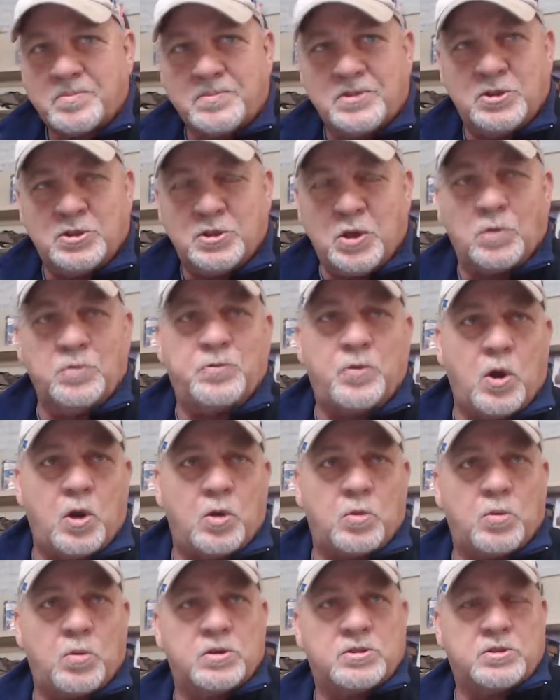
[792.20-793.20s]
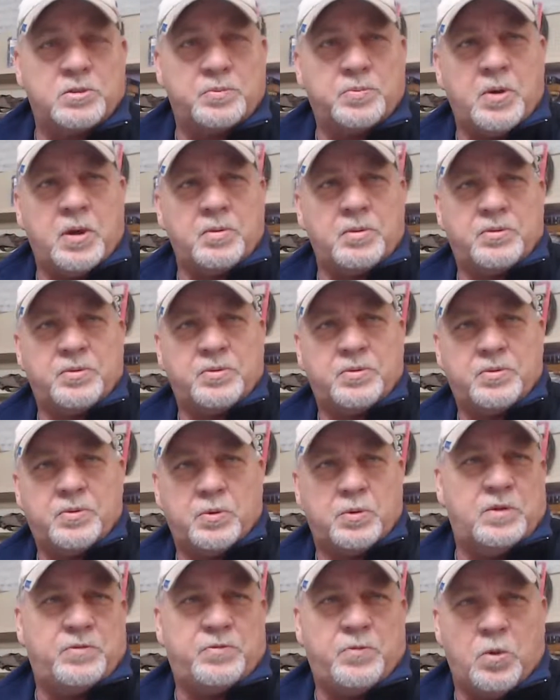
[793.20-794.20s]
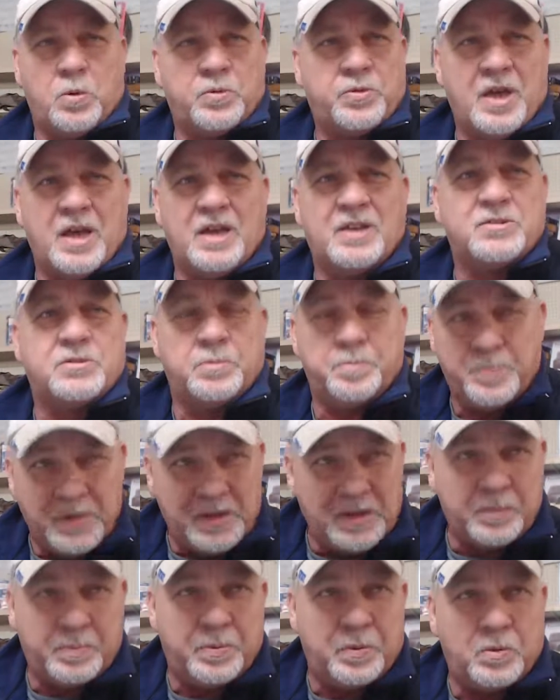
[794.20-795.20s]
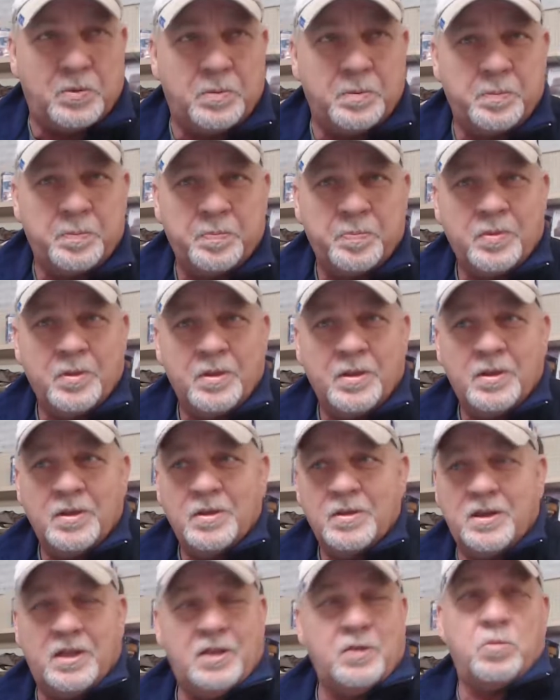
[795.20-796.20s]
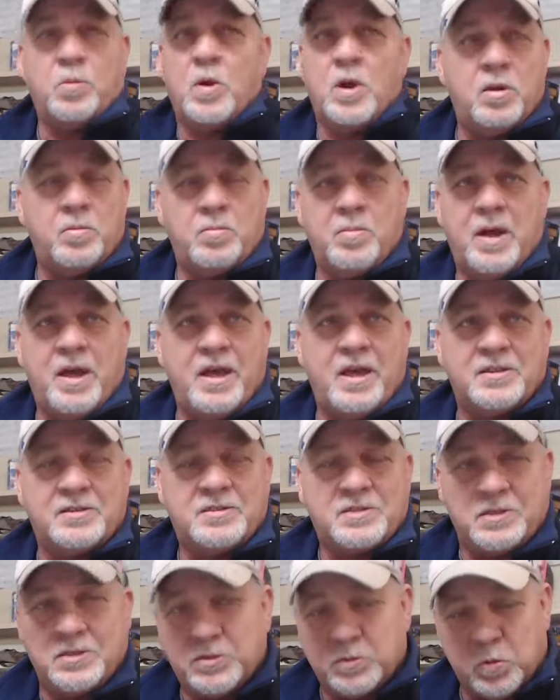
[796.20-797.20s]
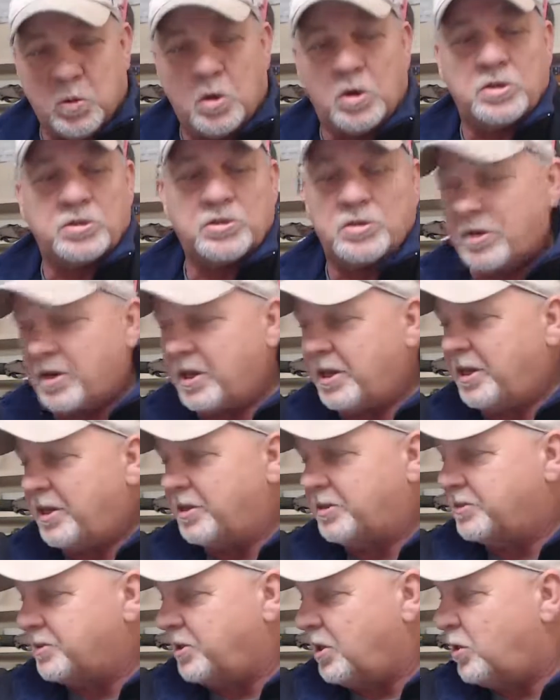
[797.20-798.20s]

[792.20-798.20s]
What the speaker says: so far works to probably 3,000-4,000 people. Didn't wear a mask, just washed their hands the